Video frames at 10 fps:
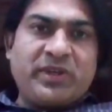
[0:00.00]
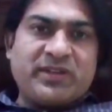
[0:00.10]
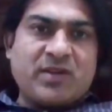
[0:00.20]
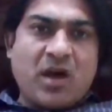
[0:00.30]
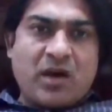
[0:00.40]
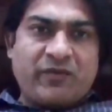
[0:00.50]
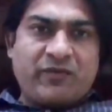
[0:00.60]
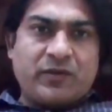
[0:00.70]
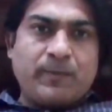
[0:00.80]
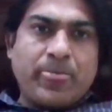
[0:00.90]
half
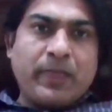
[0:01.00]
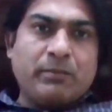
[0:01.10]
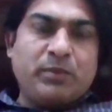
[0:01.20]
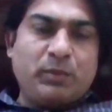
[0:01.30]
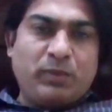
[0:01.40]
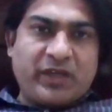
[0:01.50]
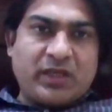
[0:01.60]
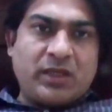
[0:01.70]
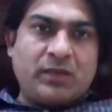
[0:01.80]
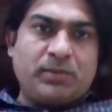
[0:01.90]

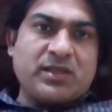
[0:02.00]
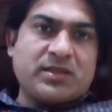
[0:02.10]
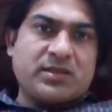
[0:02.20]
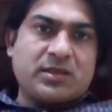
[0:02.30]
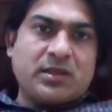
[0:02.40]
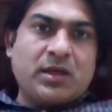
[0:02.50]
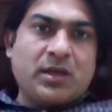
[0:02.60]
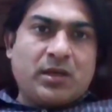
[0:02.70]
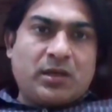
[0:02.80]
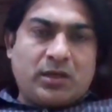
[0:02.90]
bupivacaine plus
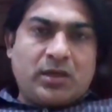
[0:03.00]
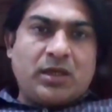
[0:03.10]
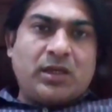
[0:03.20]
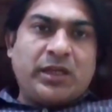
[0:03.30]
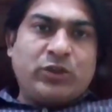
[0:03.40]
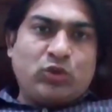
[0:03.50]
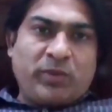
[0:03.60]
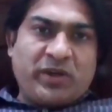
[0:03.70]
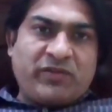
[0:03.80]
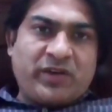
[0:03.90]
like
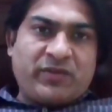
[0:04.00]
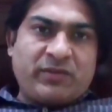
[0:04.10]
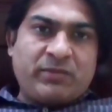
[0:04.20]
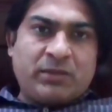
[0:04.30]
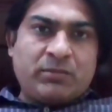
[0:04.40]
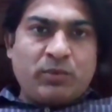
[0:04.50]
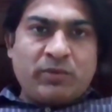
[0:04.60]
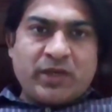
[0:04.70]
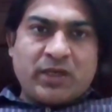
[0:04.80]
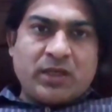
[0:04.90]
2.5 ml
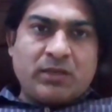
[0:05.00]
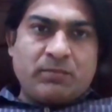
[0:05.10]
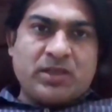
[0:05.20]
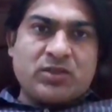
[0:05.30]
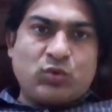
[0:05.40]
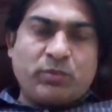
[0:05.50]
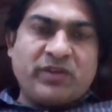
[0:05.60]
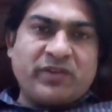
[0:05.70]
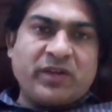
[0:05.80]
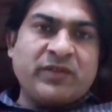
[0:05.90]
bupivacaine plus
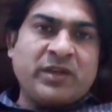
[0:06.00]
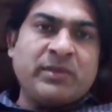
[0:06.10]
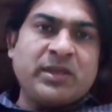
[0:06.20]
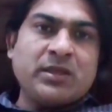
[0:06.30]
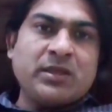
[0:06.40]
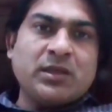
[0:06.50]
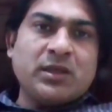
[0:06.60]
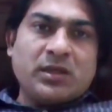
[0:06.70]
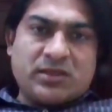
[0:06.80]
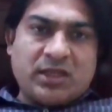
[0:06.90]
2.5 ml
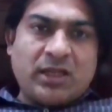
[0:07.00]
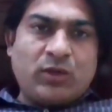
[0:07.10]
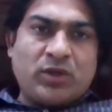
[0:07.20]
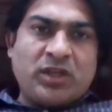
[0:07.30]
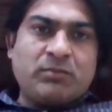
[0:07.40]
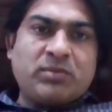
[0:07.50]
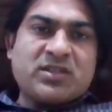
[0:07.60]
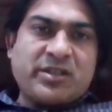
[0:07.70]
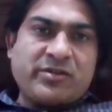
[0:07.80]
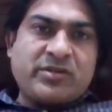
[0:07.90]
xylocaine
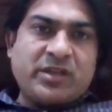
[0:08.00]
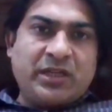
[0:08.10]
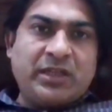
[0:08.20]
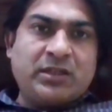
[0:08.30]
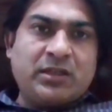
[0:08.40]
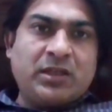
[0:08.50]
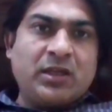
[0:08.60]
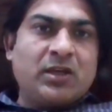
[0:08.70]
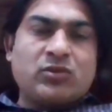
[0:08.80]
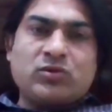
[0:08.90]
plus adrenaline.
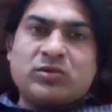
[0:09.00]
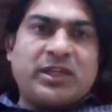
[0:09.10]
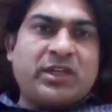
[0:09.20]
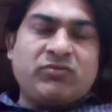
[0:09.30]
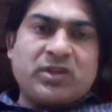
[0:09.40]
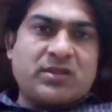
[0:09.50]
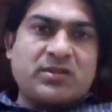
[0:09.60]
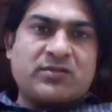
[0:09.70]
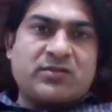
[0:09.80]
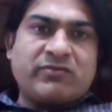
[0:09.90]
So that
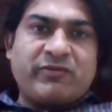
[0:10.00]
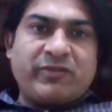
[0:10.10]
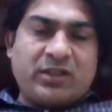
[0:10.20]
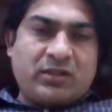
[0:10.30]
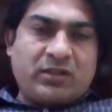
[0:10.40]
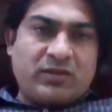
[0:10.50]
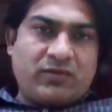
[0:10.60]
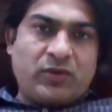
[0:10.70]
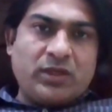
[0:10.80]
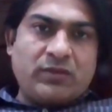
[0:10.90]
works
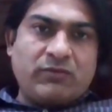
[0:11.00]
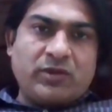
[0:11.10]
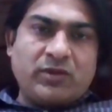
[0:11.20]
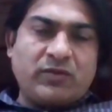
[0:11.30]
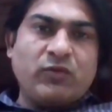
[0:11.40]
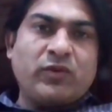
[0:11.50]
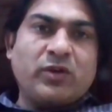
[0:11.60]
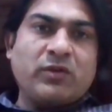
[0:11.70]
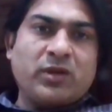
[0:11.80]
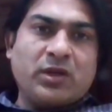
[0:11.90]
wonderful
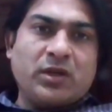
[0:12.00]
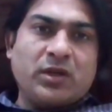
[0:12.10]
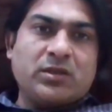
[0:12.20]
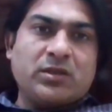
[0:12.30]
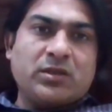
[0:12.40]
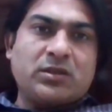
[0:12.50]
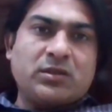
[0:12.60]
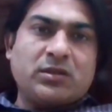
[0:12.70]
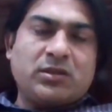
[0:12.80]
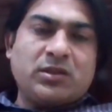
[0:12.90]
for
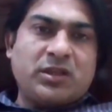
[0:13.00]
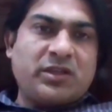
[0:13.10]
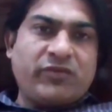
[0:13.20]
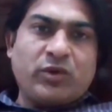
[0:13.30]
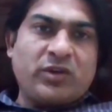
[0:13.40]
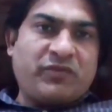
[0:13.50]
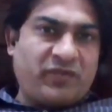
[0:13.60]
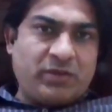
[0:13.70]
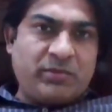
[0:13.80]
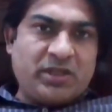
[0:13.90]
30, 40,
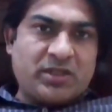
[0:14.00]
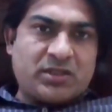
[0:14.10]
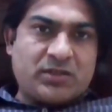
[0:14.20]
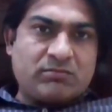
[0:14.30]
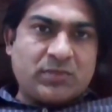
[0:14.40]
50 minutes.